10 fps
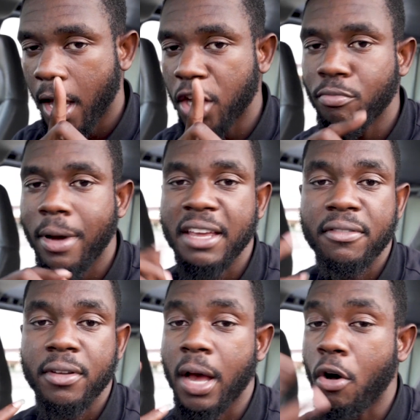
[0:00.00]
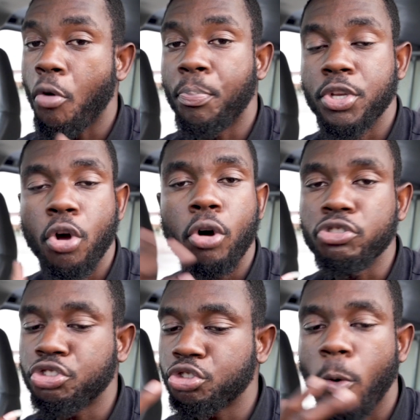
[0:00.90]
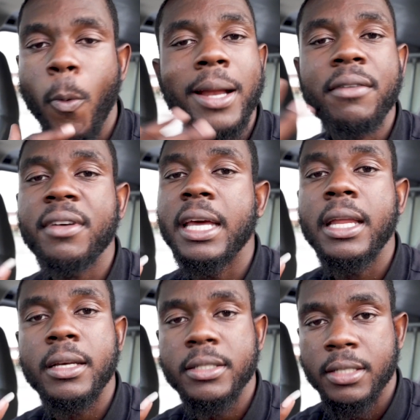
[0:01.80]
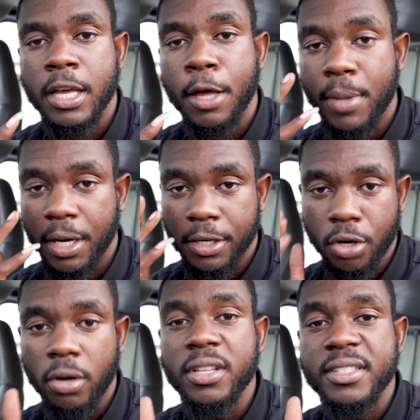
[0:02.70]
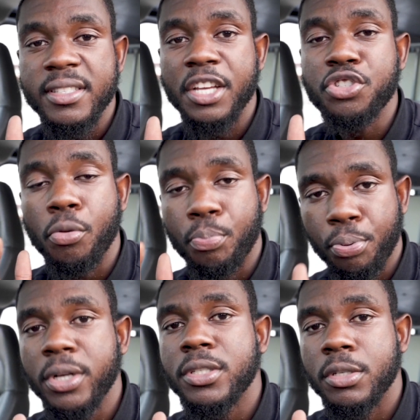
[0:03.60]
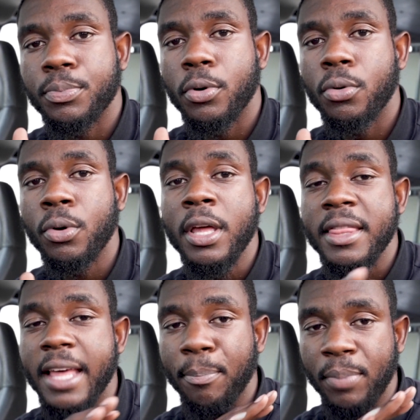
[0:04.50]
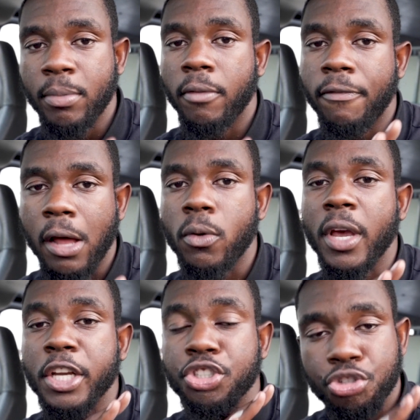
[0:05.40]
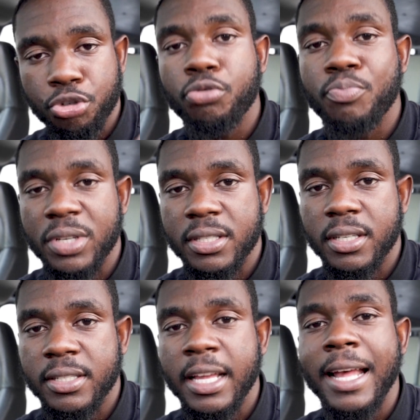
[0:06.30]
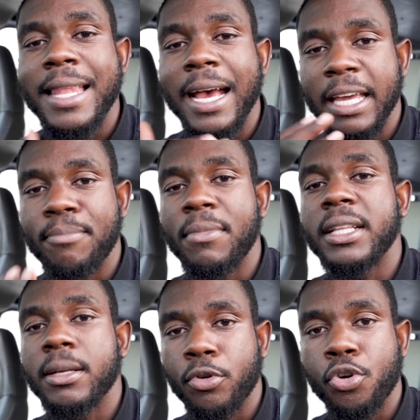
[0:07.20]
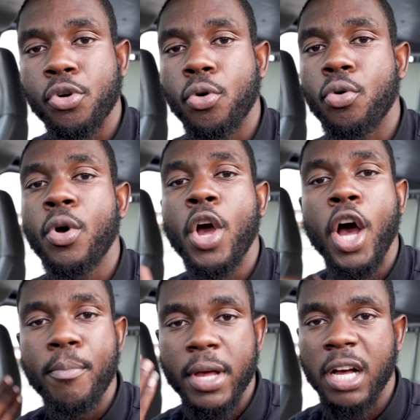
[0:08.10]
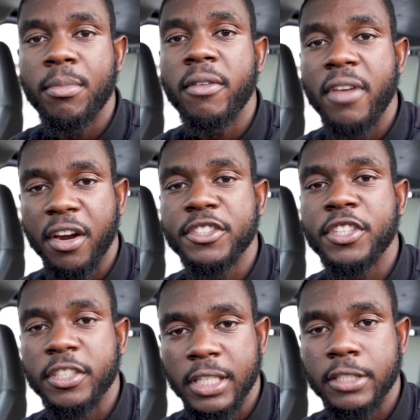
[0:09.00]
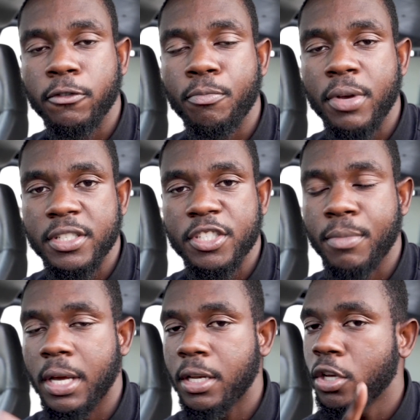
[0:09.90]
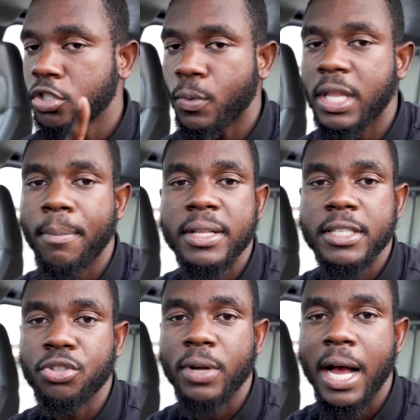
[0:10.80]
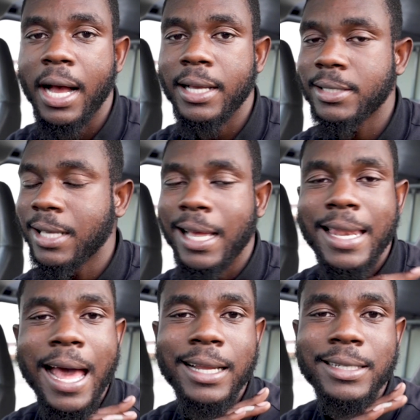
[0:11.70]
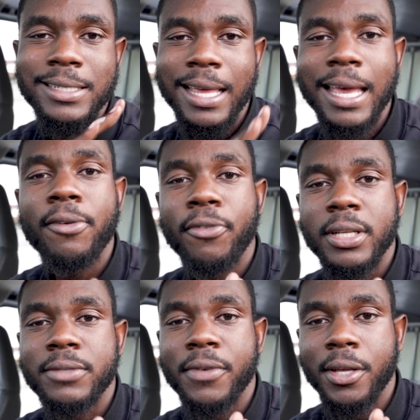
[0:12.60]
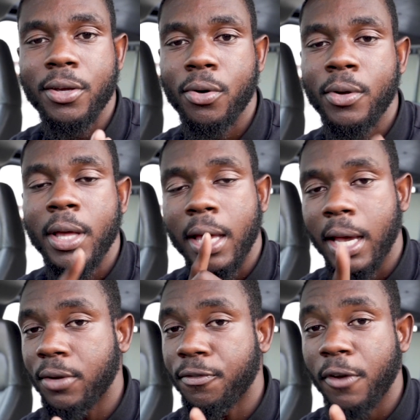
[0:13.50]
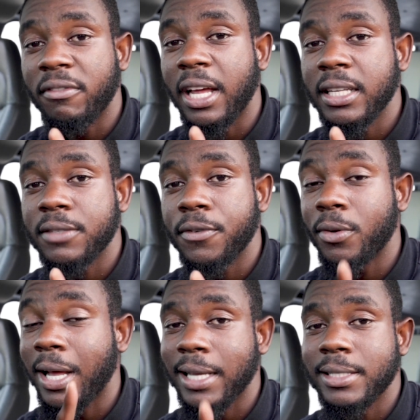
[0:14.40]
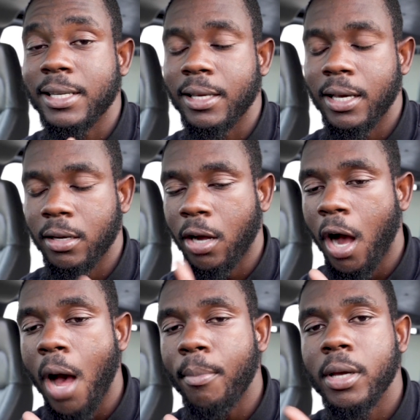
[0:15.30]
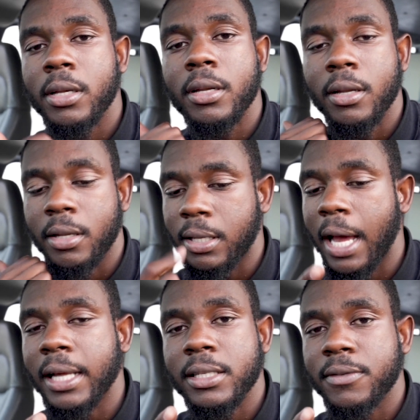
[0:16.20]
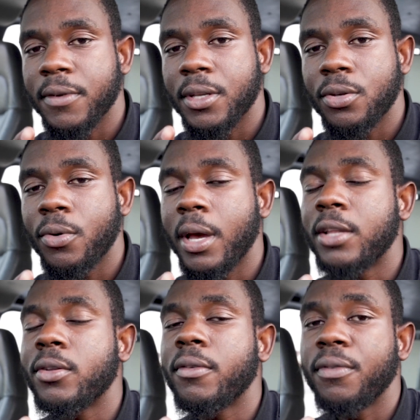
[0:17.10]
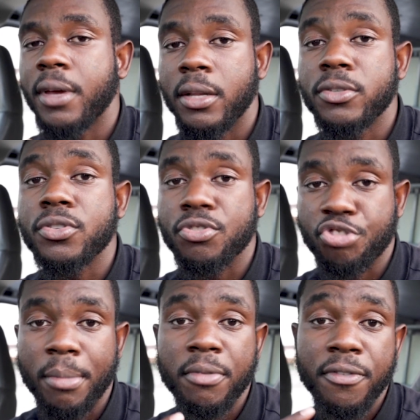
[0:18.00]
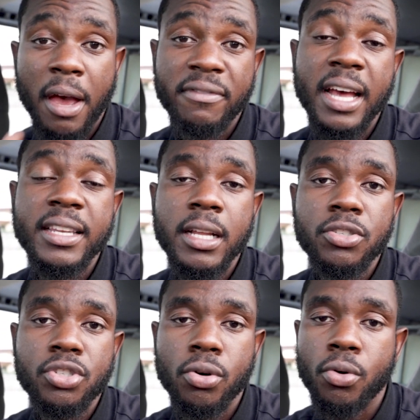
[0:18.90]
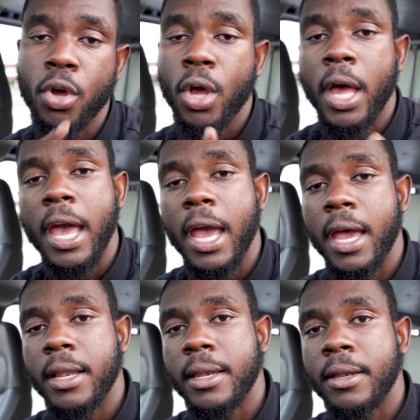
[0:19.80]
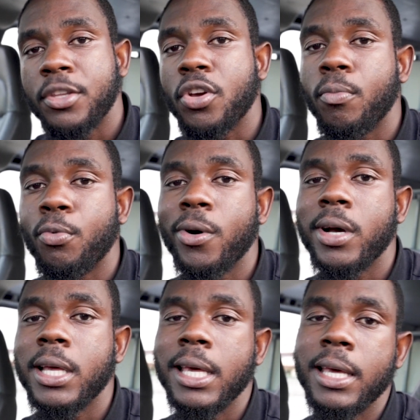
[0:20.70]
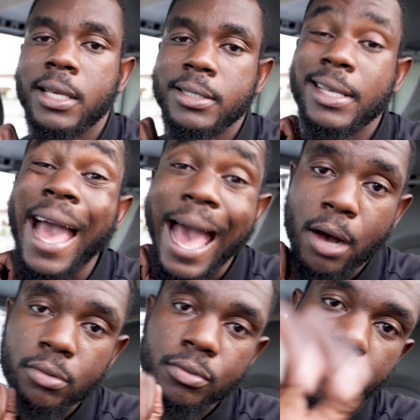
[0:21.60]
And you might even open your own store, whatever it is, because all these things are principle that people follow in true business that can make them grow become a very successful businessman. So with that being said, you guys, that is it for this video. And if you have liked this video, like I said again, comment, like this video, and don't forget to subscribe if you have not done so. And your boy is out.